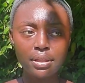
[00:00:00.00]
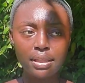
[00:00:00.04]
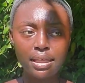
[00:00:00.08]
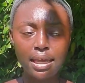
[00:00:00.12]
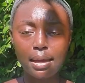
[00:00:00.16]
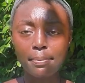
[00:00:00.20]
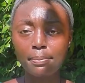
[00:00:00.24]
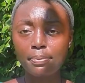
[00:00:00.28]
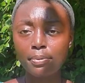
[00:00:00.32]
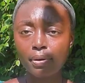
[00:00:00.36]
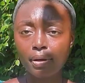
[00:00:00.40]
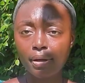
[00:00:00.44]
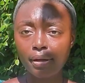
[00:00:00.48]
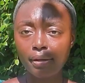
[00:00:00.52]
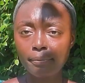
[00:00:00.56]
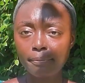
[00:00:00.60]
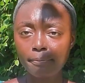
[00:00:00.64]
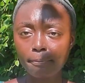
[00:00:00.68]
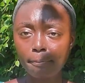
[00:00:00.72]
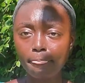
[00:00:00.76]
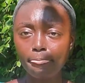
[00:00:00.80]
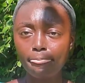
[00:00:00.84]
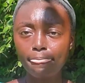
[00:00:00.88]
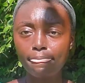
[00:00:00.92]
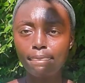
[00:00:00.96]
Khepra,
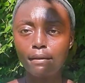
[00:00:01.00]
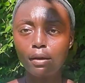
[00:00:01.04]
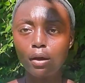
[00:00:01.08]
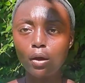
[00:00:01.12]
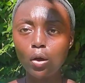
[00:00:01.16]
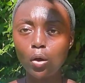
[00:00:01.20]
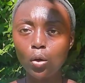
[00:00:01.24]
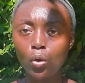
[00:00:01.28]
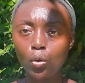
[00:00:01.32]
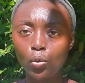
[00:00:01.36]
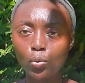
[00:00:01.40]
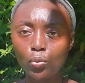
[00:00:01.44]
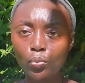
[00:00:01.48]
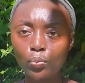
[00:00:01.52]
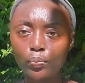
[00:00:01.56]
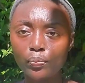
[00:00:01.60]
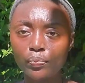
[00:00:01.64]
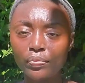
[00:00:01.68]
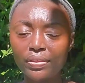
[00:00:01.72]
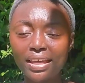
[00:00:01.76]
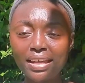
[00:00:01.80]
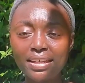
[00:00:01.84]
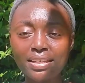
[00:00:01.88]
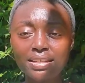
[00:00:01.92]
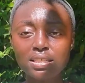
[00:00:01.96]
the home
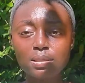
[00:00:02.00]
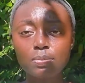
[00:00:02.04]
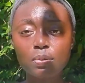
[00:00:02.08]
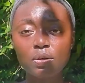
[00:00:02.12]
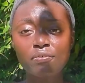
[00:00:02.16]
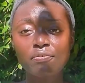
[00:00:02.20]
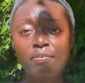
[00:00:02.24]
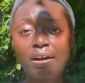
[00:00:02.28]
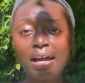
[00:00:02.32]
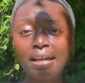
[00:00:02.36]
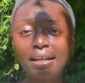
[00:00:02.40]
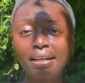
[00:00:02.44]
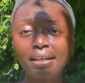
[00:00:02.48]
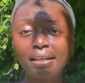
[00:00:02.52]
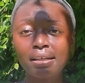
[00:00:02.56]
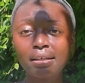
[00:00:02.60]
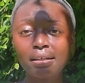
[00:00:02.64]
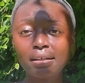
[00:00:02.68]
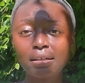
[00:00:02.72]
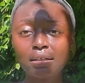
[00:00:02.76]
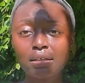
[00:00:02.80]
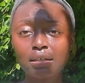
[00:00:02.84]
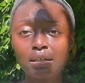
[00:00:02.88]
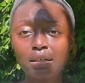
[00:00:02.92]
that it's providing.